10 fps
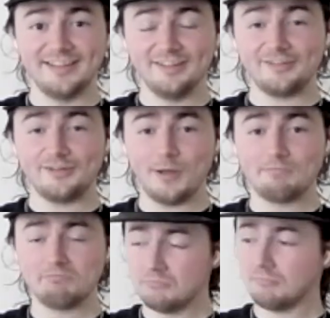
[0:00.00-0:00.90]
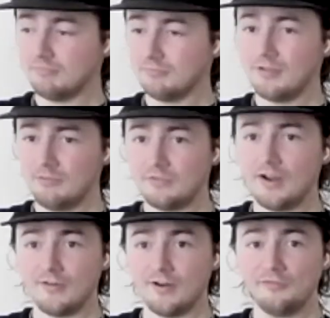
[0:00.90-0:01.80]
And she went,
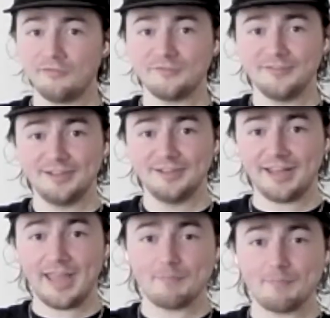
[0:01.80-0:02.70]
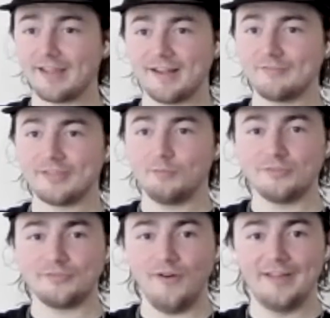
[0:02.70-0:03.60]
fair enough came back and everything
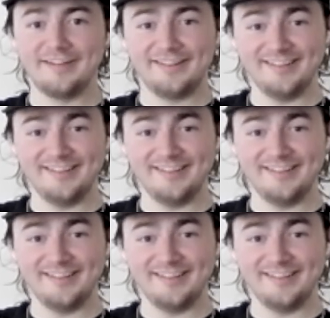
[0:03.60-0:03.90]
was fine.